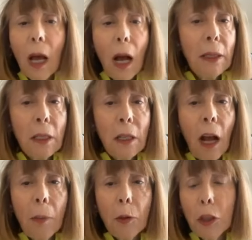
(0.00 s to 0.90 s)
It's an
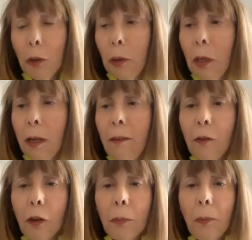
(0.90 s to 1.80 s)
opportunity
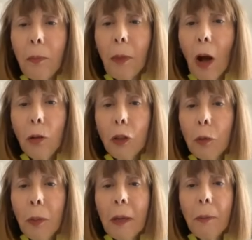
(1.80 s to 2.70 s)
for
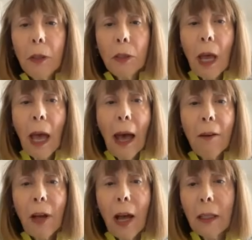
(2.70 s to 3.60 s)
older people to
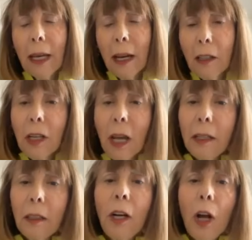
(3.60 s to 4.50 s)
have a
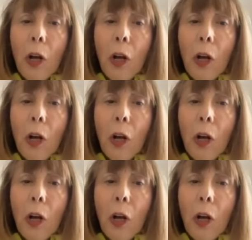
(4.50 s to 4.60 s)
caretaker